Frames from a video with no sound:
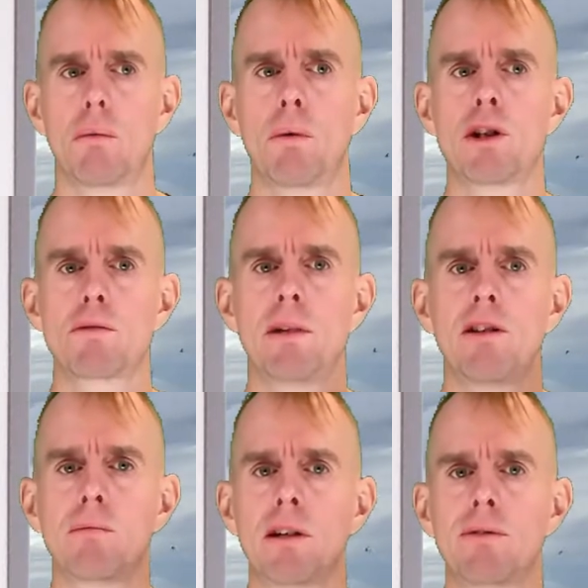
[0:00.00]
which
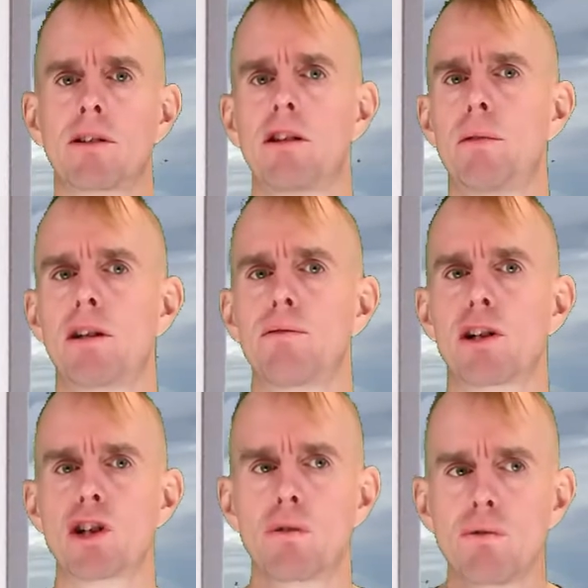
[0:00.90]
means that my flux limiting
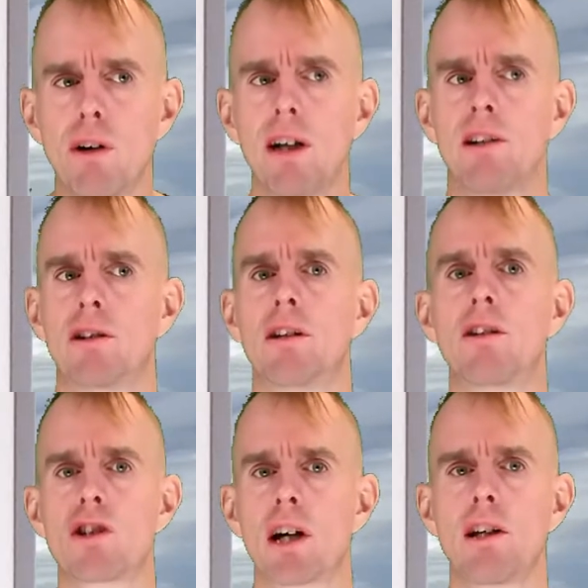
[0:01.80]
function phi is going
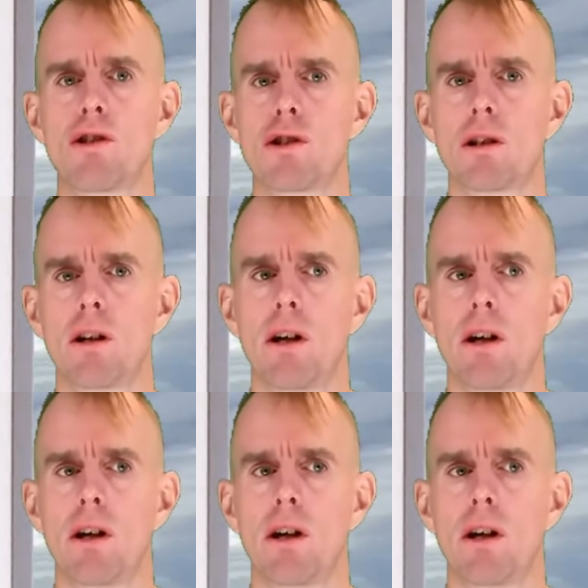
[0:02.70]
to change,